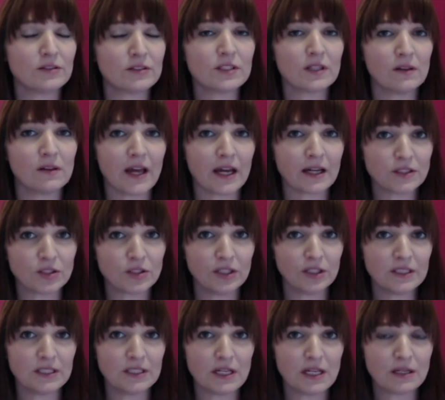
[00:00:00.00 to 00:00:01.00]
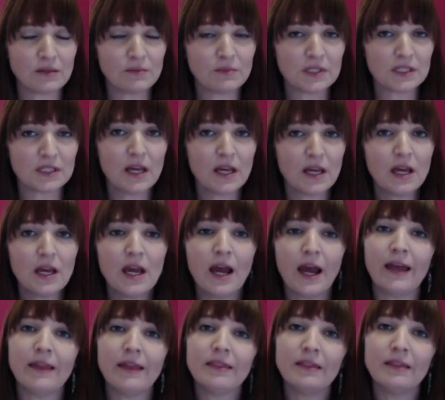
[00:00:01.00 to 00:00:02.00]
select good teams.
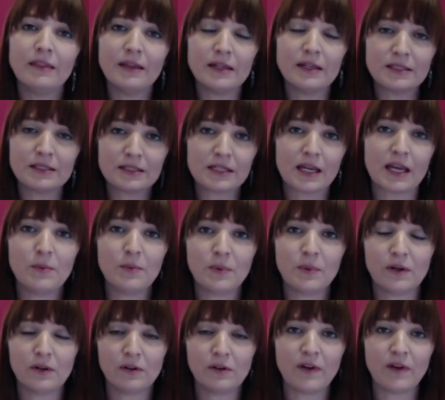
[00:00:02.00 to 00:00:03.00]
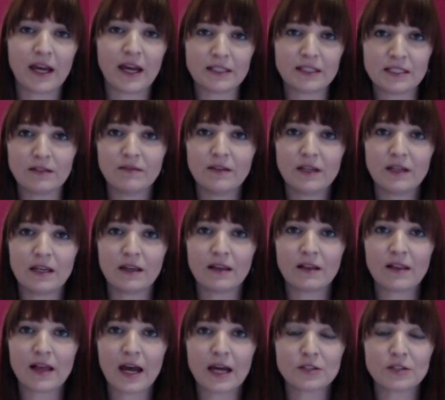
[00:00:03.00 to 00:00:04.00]
And this type of activity in
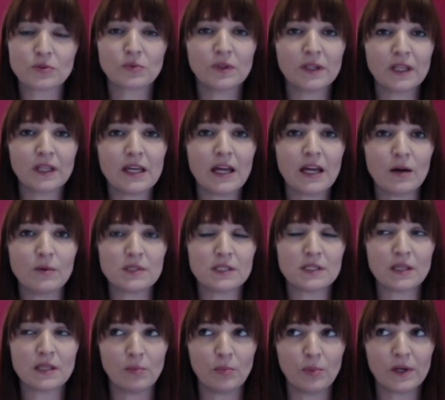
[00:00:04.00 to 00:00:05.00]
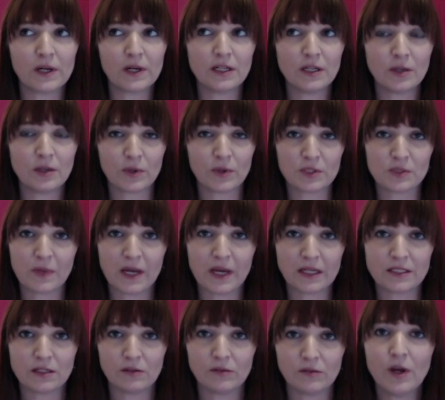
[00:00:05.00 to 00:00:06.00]
class really helps them put into
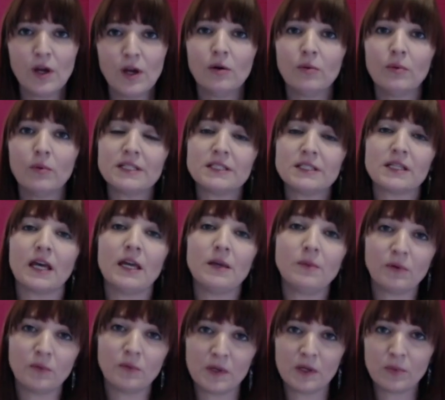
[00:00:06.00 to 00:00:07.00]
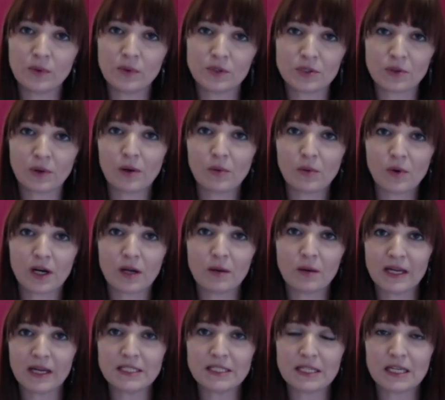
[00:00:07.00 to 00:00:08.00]
perspective, what type of people do I want on
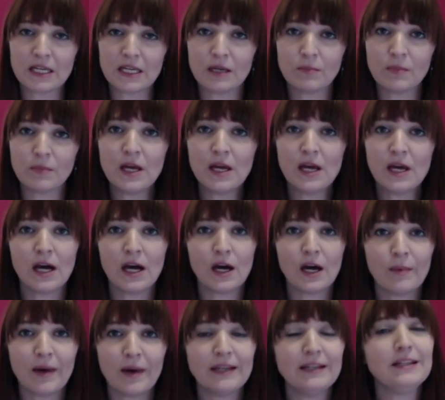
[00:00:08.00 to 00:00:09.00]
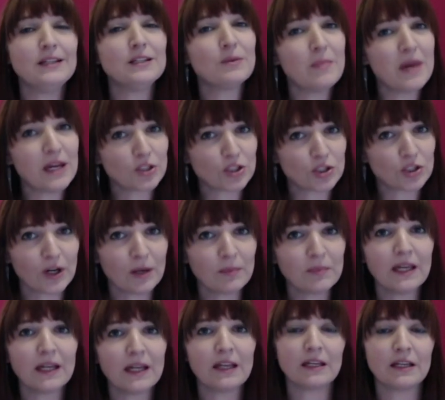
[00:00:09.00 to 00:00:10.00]
my team? I need to make sure I'm
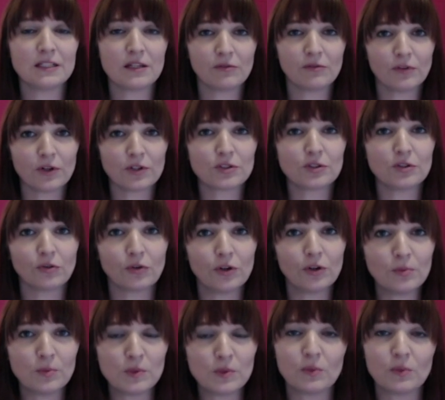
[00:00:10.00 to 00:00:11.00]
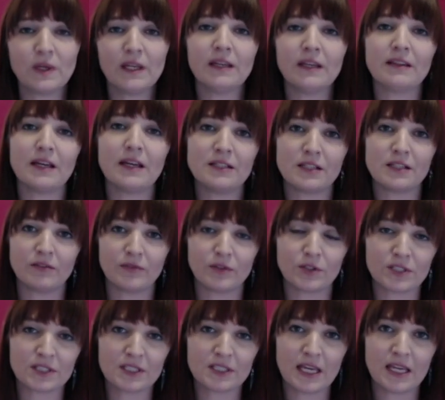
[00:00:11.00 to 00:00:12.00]
getting a diverse group so we get that
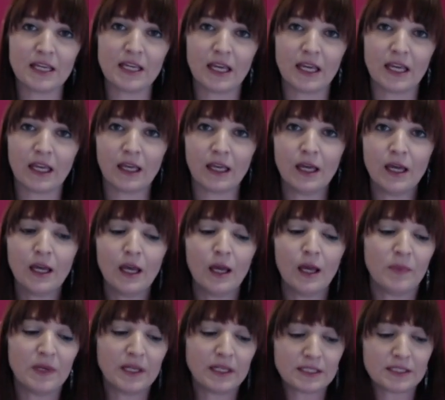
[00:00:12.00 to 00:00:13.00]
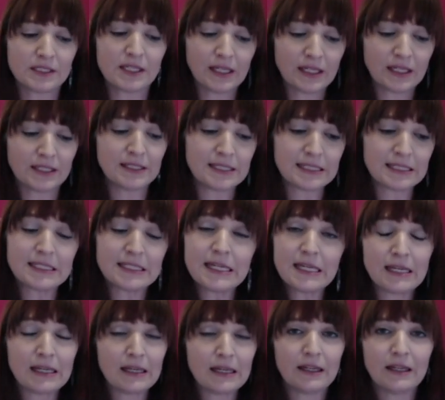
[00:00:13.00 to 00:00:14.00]
diverse thinking, because they can
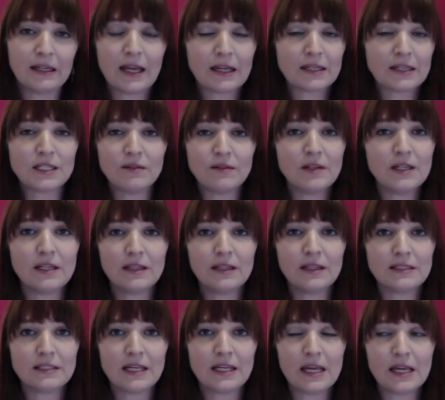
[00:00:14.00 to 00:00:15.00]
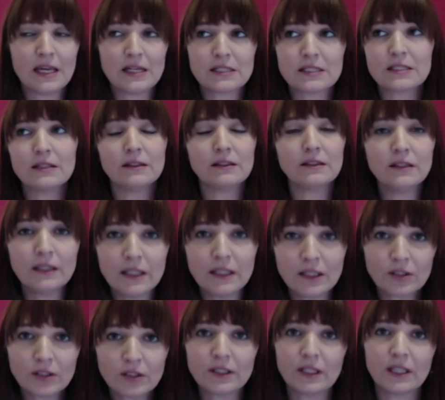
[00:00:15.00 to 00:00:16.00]
see in an activity that takes
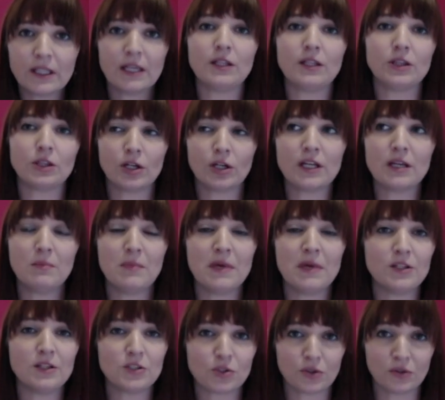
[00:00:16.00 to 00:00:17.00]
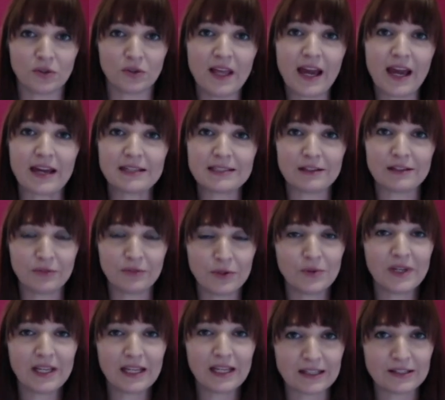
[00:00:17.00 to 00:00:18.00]
literally 30 minutes or less if you
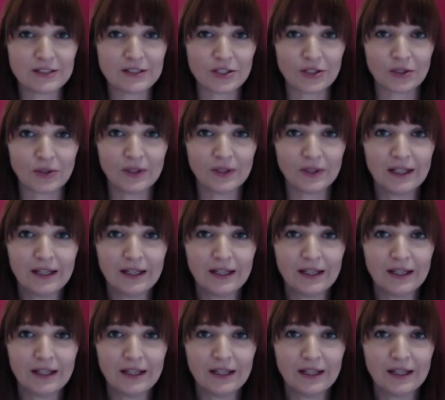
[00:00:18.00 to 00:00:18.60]
need it to.